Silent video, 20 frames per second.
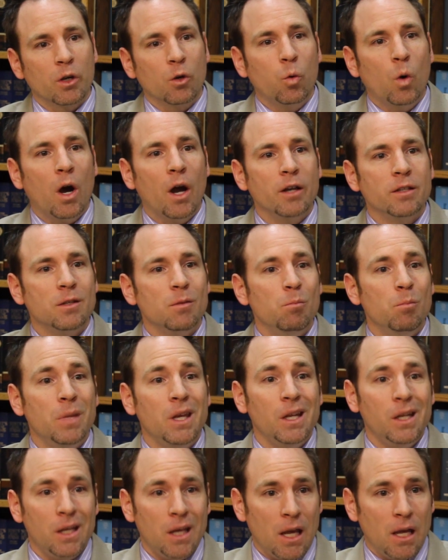required to
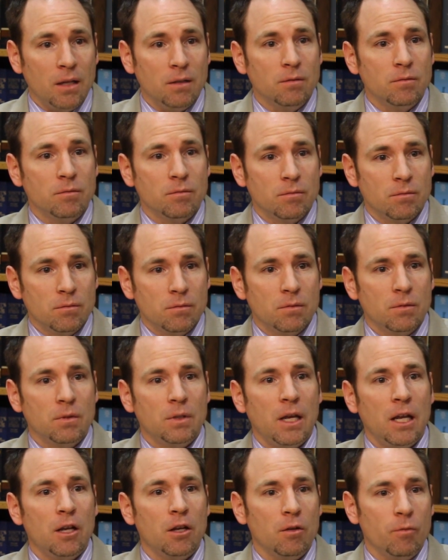mediate
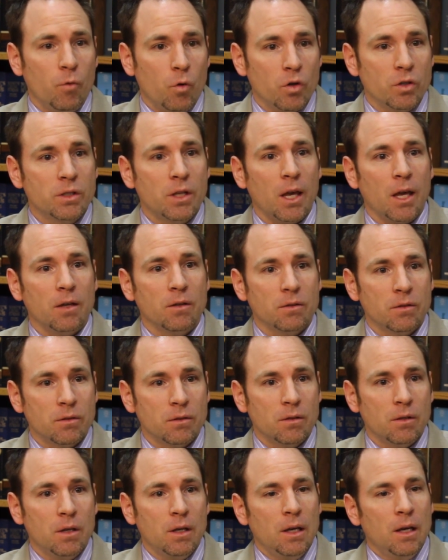in a divorce
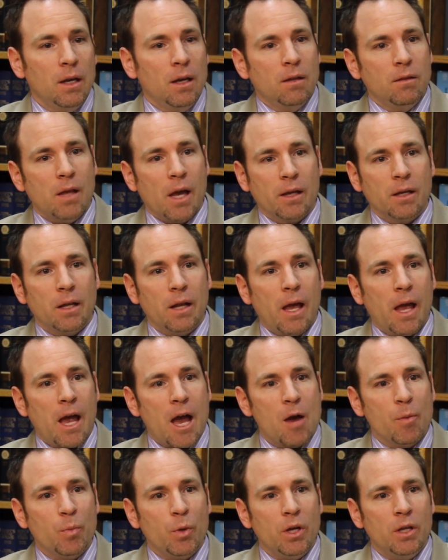case. That can
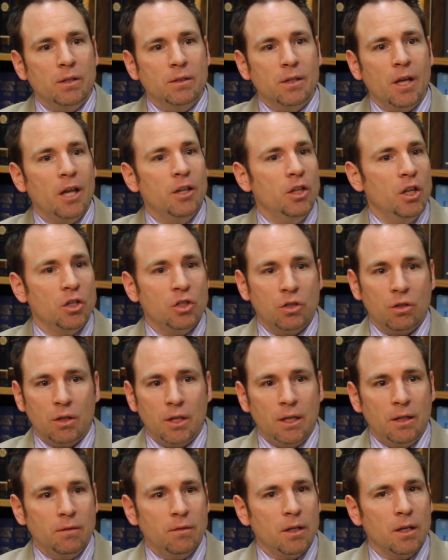happen
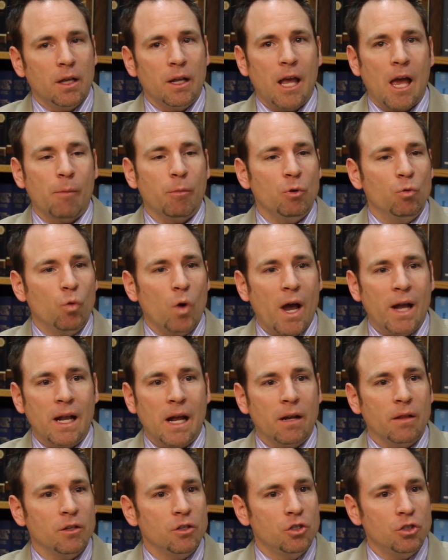initially, it can happen right
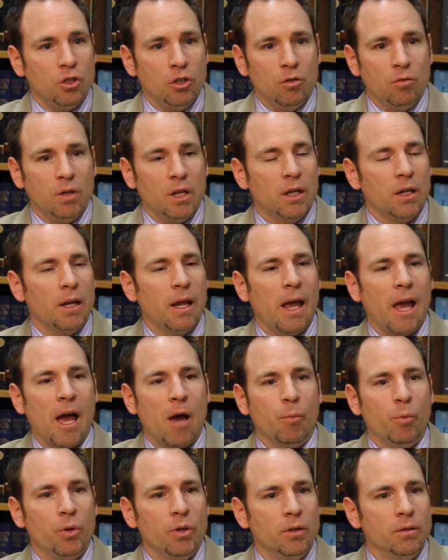out of the chute, it can
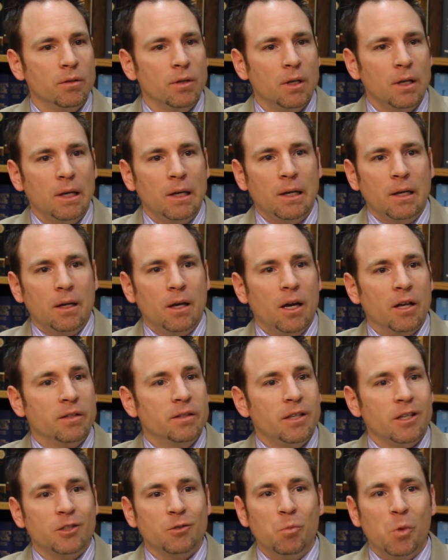happen uh,
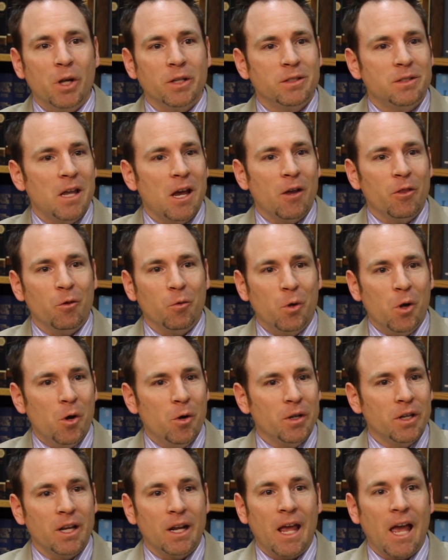six months down the
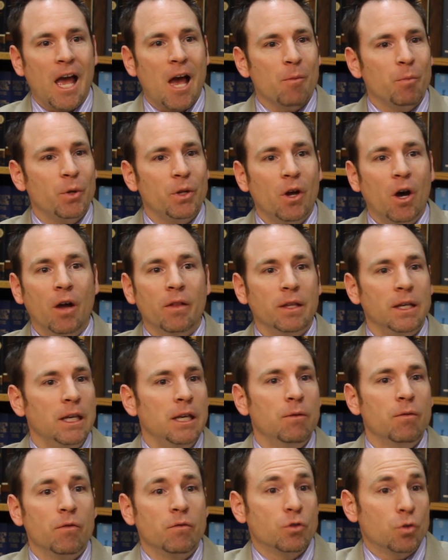road, it can happen on the
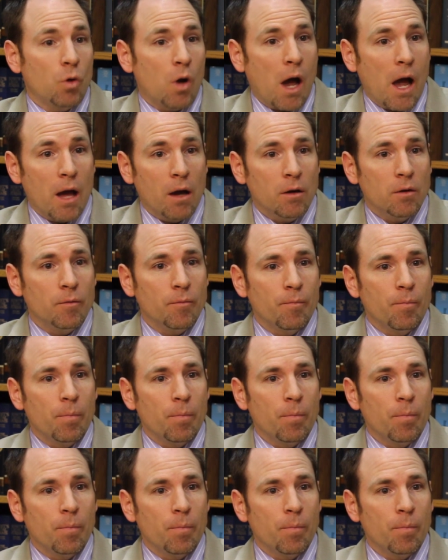eve of trial.